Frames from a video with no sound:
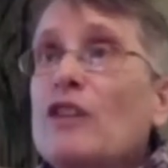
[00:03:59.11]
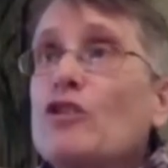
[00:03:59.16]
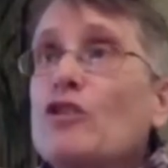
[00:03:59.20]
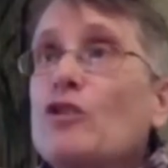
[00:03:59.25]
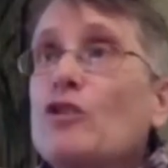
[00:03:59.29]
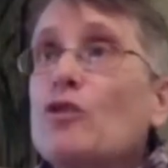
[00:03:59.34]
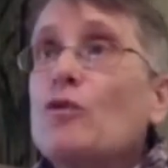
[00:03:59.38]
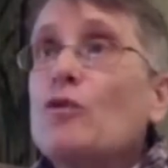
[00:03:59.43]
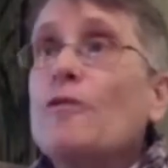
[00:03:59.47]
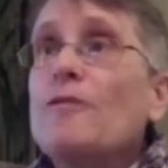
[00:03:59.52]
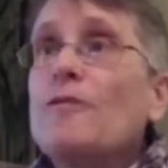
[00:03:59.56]

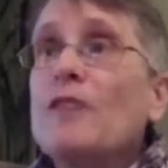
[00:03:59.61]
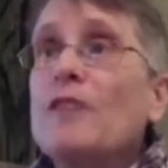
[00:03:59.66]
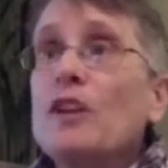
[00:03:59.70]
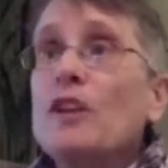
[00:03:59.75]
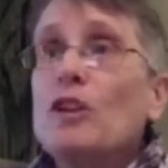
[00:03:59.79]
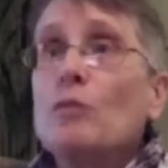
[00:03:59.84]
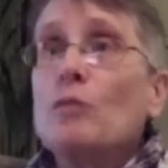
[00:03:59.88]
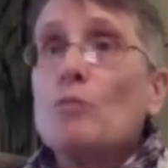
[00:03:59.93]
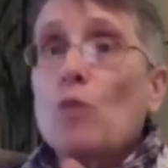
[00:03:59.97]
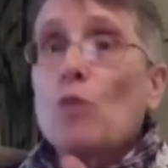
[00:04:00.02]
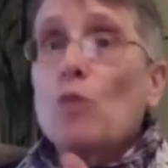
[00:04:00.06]
to feel
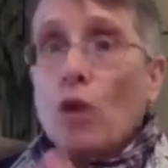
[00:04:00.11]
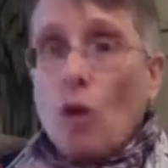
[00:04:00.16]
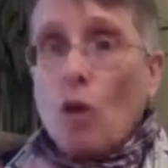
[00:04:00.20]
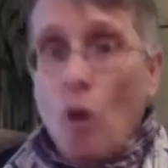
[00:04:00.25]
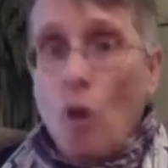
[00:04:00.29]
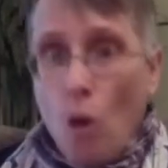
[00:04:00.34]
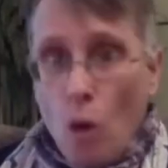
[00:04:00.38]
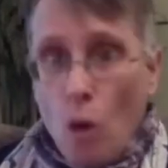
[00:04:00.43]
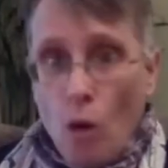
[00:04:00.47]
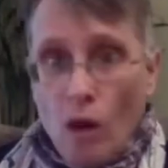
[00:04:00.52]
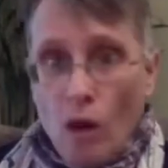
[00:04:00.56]
more
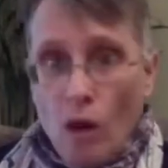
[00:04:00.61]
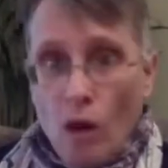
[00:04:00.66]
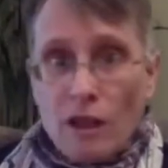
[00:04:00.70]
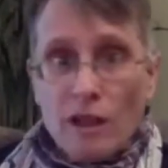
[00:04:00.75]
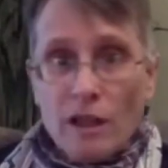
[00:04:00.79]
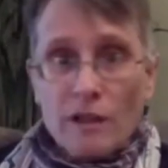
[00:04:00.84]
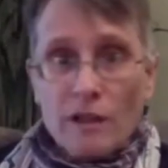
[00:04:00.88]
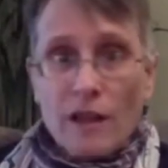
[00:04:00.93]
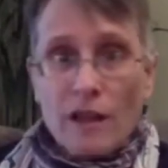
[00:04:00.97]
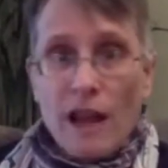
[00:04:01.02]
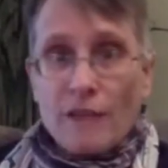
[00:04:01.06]
whole
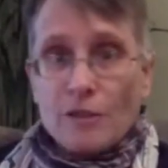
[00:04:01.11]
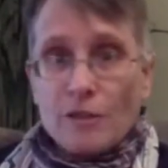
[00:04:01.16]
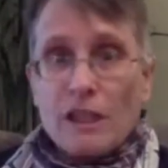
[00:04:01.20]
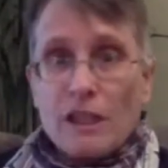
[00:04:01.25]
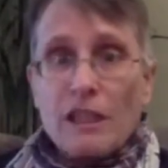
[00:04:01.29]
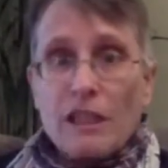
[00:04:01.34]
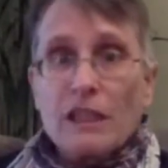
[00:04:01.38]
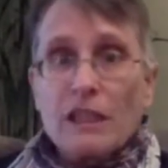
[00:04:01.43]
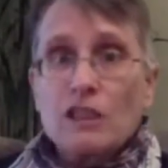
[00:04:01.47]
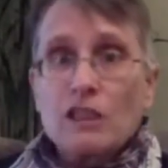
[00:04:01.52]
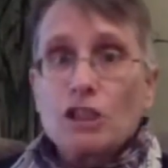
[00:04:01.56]
after
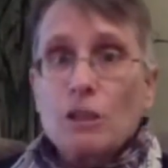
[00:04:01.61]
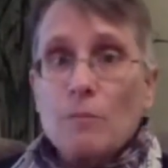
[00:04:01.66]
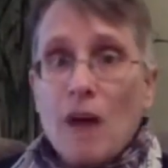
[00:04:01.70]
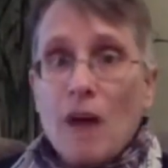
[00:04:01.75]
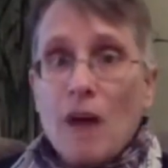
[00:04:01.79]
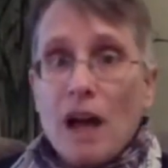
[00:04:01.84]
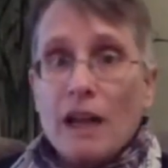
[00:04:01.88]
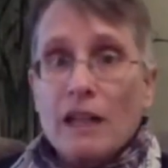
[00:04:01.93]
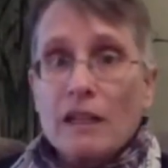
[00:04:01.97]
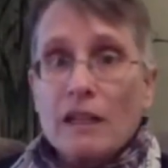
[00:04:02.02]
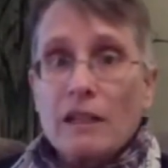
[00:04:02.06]
getting a shamanic